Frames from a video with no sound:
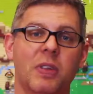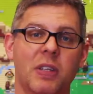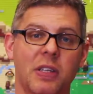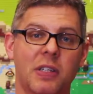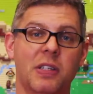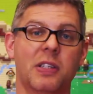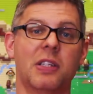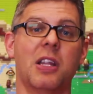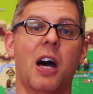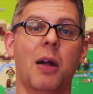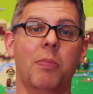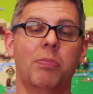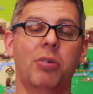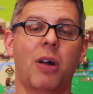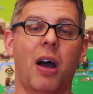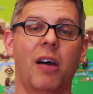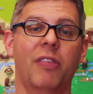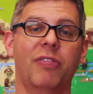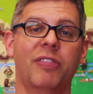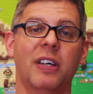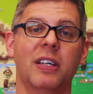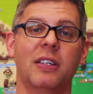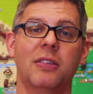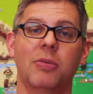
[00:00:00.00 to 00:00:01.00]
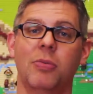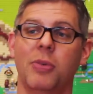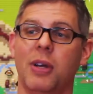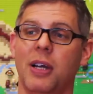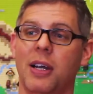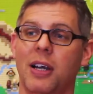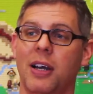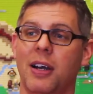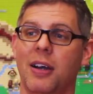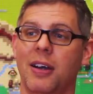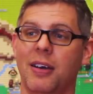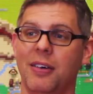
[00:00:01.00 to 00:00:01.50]
This is non-profit.
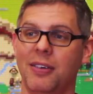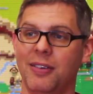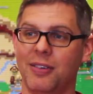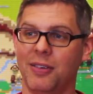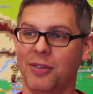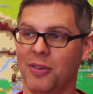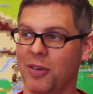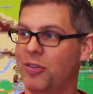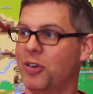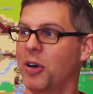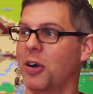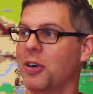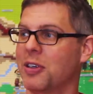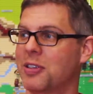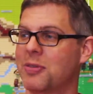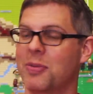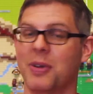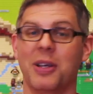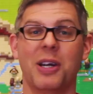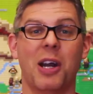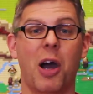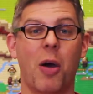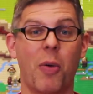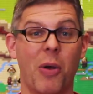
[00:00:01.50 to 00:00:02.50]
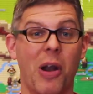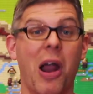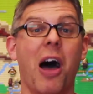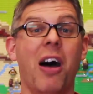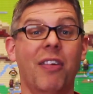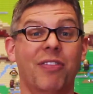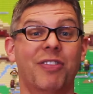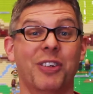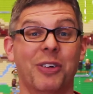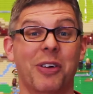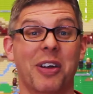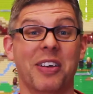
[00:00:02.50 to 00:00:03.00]
Of course, we
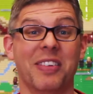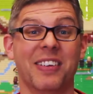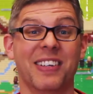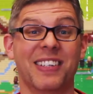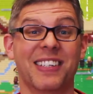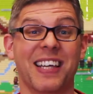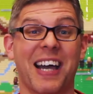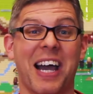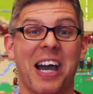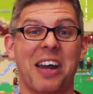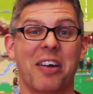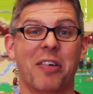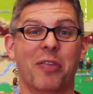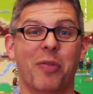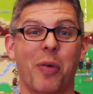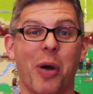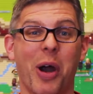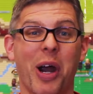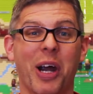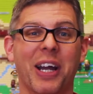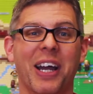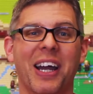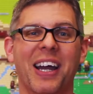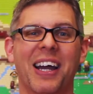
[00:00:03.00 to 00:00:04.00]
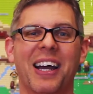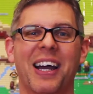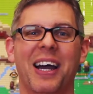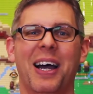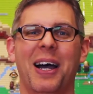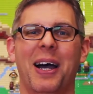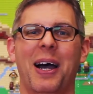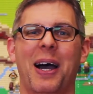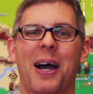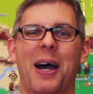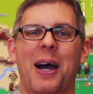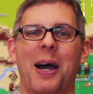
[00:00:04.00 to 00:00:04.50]
love doing this kind of work,
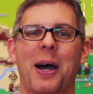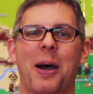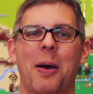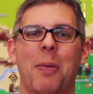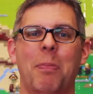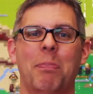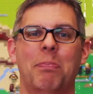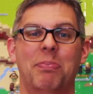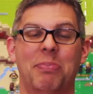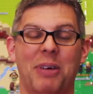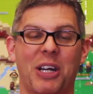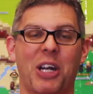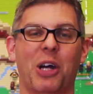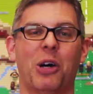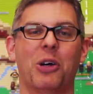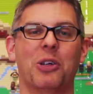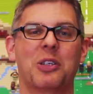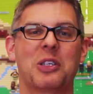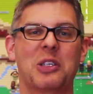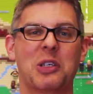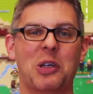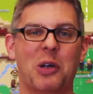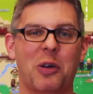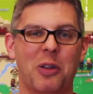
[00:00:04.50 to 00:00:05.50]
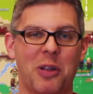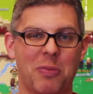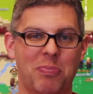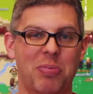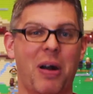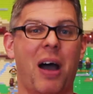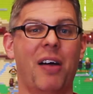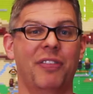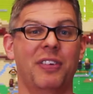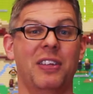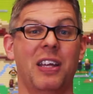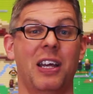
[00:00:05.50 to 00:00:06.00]
but also the
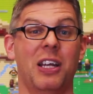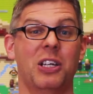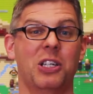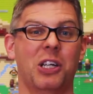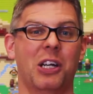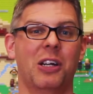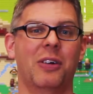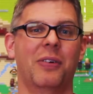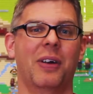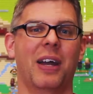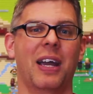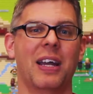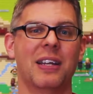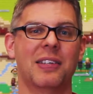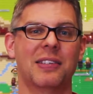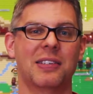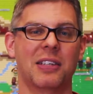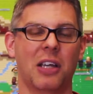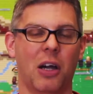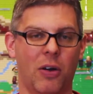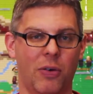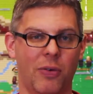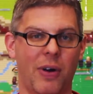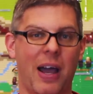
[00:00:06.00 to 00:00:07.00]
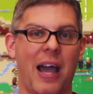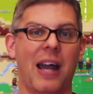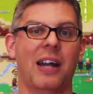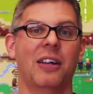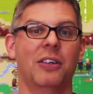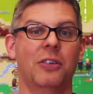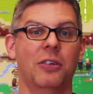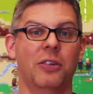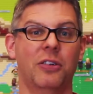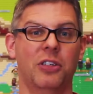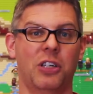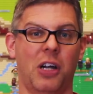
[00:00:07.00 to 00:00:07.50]
profit that it generates go right
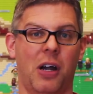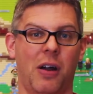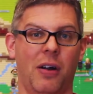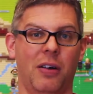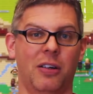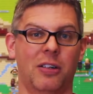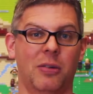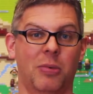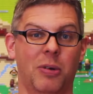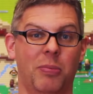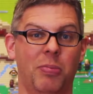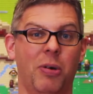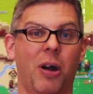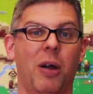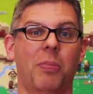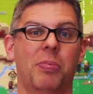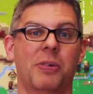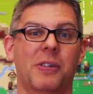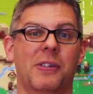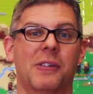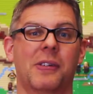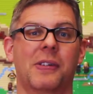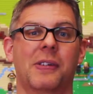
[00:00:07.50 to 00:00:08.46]
into charitable purposes.